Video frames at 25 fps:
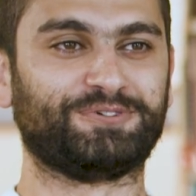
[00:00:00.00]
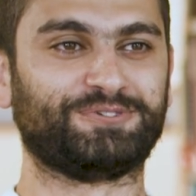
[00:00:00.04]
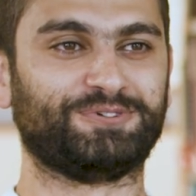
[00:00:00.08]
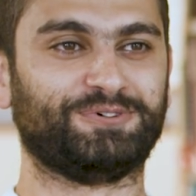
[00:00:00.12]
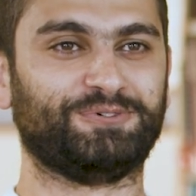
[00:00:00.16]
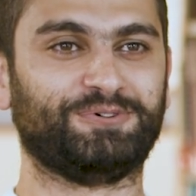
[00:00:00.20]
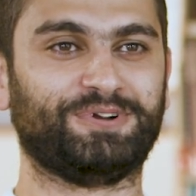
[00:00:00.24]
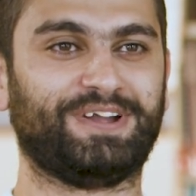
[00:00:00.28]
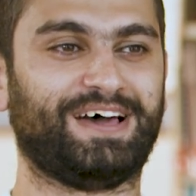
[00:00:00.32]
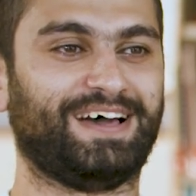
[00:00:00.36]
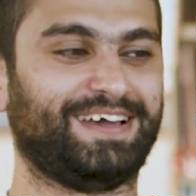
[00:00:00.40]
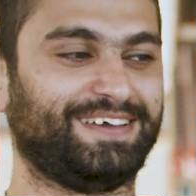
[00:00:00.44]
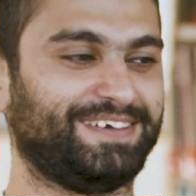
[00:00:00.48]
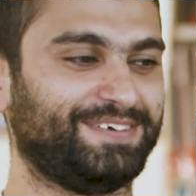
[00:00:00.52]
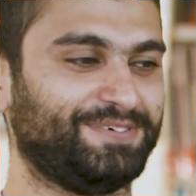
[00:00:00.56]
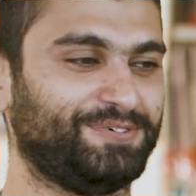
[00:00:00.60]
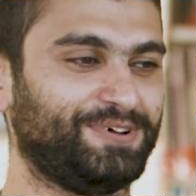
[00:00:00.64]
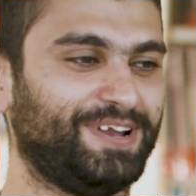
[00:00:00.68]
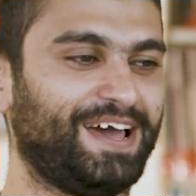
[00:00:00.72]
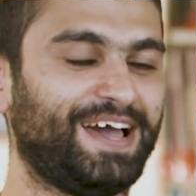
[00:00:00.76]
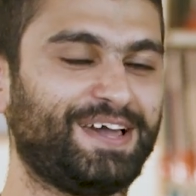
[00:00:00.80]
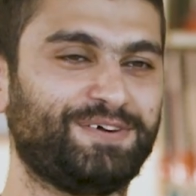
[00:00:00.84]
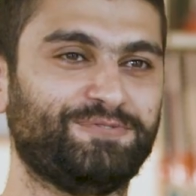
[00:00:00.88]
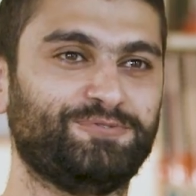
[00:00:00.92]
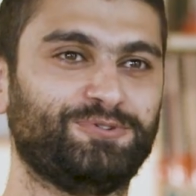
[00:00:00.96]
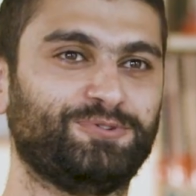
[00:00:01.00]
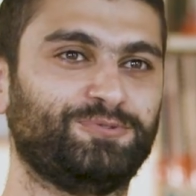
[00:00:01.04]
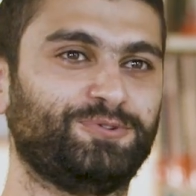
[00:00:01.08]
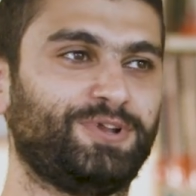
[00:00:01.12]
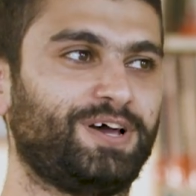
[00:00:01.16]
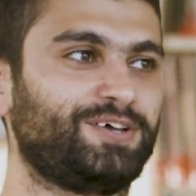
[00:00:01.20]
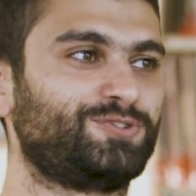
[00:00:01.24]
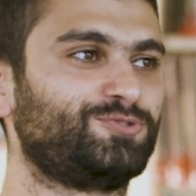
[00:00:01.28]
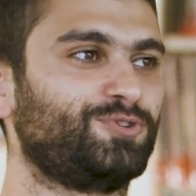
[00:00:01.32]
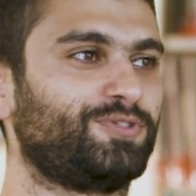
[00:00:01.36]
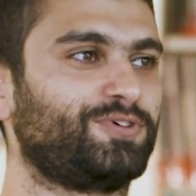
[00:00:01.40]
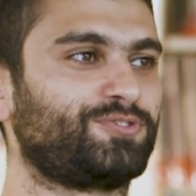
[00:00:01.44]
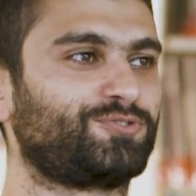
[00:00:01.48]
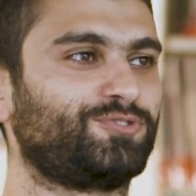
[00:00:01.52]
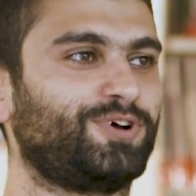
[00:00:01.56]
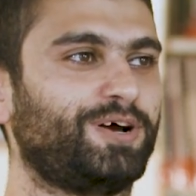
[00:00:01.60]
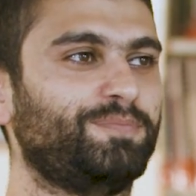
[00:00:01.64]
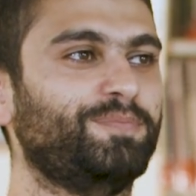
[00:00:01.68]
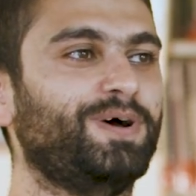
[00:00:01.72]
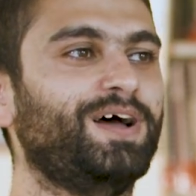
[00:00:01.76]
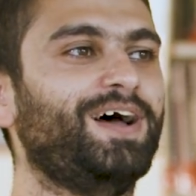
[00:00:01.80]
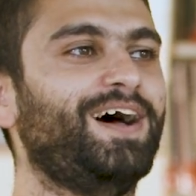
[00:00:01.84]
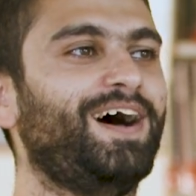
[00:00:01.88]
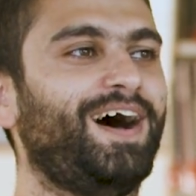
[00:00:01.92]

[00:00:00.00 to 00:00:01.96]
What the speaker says: So when I saw the tram,